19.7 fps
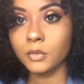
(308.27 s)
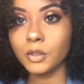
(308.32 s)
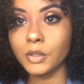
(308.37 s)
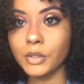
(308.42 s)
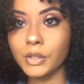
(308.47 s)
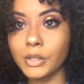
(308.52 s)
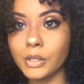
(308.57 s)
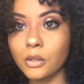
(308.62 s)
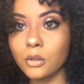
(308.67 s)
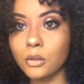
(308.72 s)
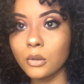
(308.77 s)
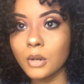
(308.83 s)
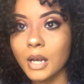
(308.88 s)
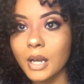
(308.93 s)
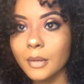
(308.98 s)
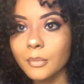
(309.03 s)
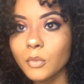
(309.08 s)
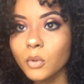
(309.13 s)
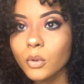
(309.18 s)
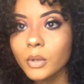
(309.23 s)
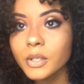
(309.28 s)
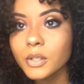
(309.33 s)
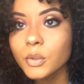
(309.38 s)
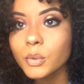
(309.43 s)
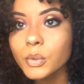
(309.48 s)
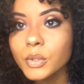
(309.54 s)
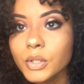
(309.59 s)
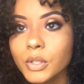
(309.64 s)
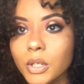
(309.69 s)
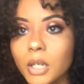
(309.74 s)
So I'm going
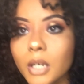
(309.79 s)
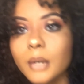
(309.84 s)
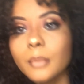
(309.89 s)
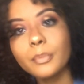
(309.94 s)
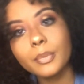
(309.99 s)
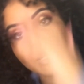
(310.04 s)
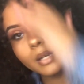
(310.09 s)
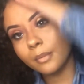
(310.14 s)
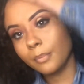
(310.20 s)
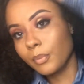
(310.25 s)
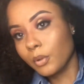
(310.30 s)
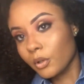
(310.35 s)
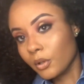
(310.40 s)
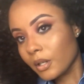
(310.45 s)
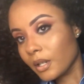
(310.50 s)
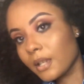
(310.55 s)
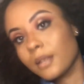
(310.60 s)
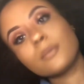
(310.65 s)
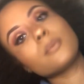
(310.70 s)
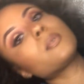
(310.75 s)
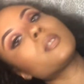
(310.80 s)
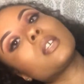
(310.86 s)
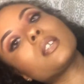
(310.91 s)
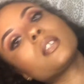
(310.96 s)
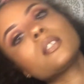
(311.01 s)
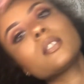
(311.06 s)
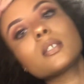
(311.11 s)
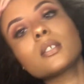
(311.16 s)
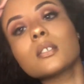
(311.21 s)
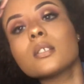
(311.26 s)
to start by putting
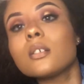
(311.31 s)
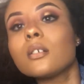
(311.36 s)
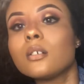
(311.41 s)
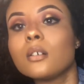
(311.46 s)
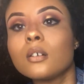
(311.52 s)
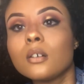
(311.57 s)
this